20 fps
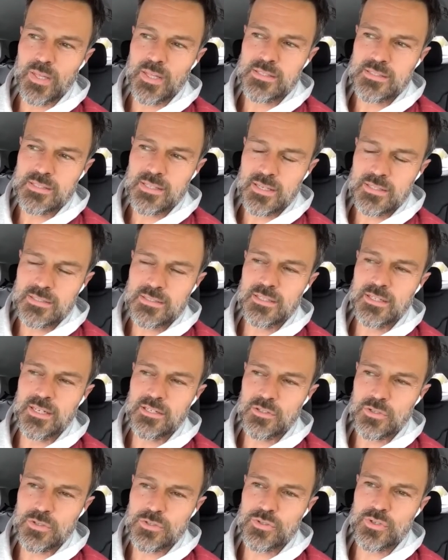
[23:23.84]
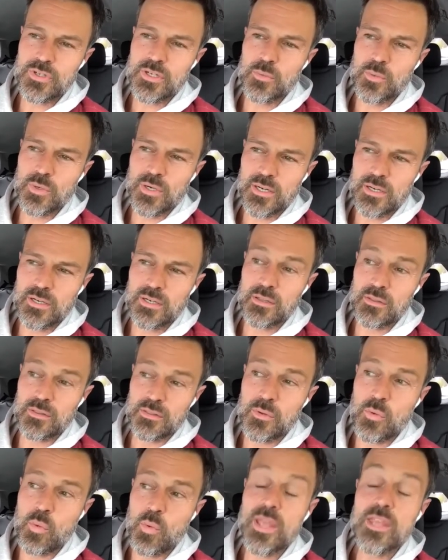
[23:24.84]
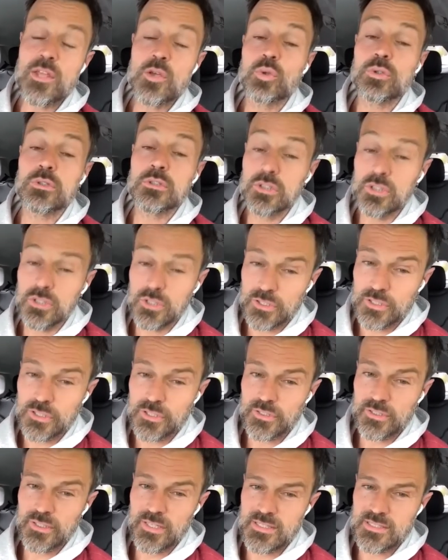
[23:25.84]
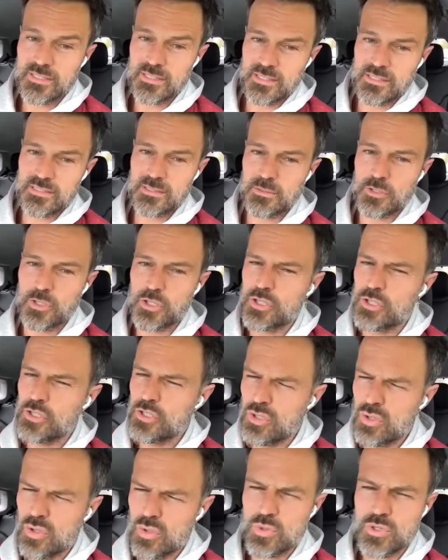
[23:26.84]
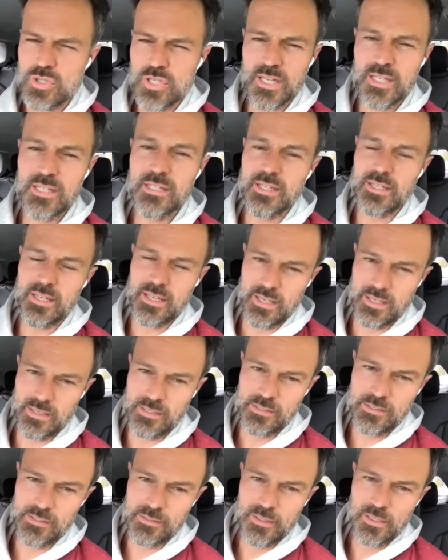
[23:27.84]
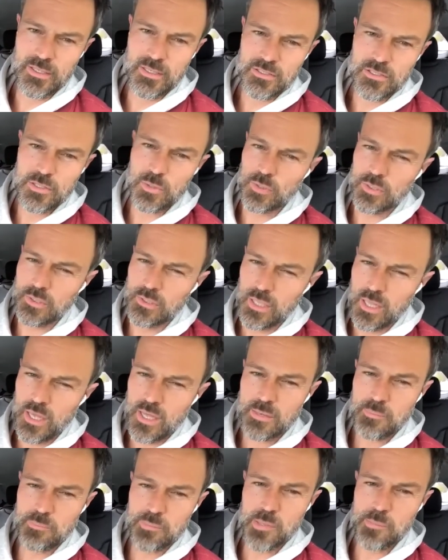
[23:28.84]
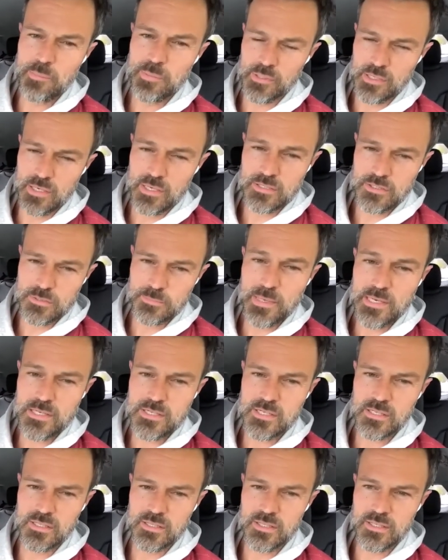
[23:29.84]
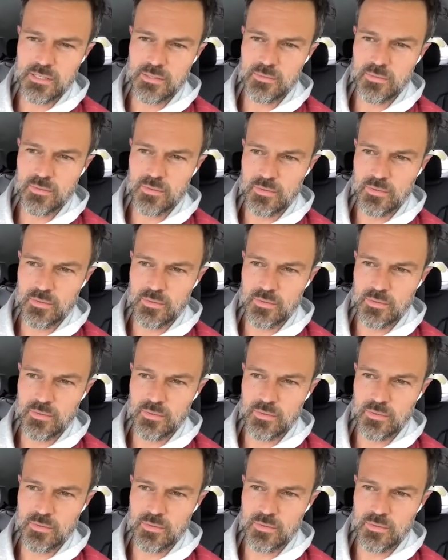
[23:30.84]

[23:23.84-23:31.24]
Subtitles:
it's an industry where the way you look is a huge indicator. So a lot of people are especially